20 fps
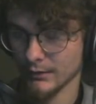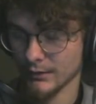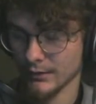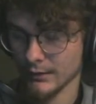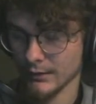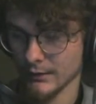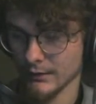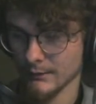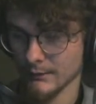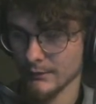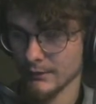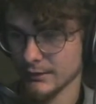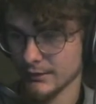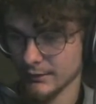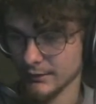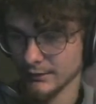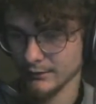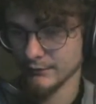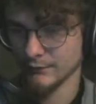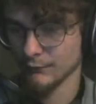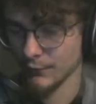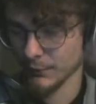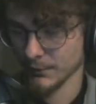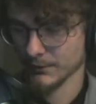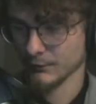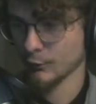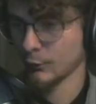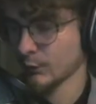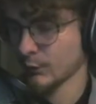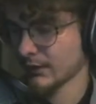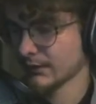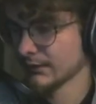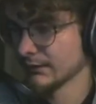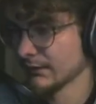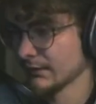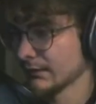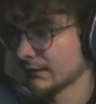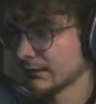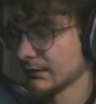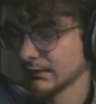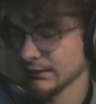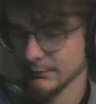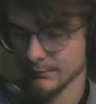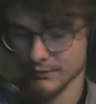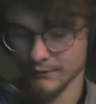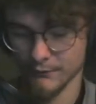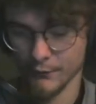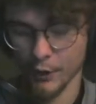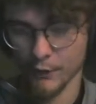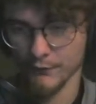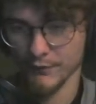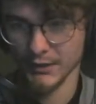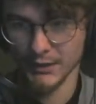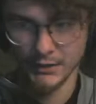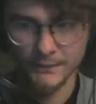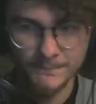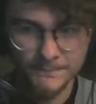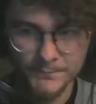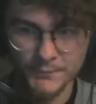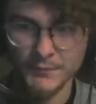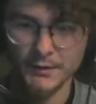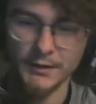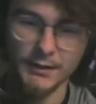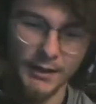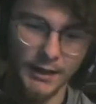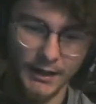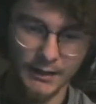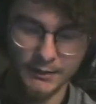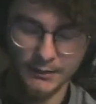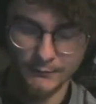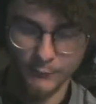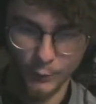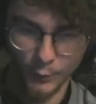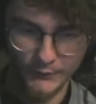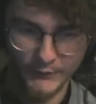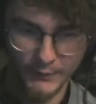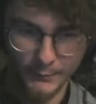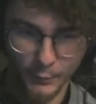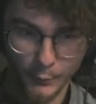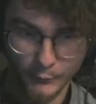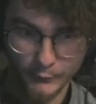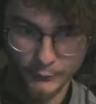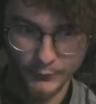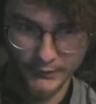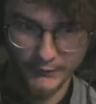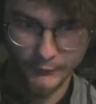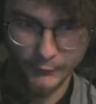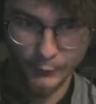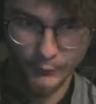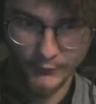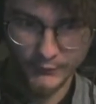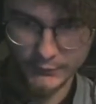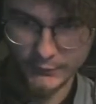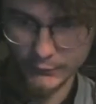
And it's very quickly evolving. And of course, I posterized the whole thing to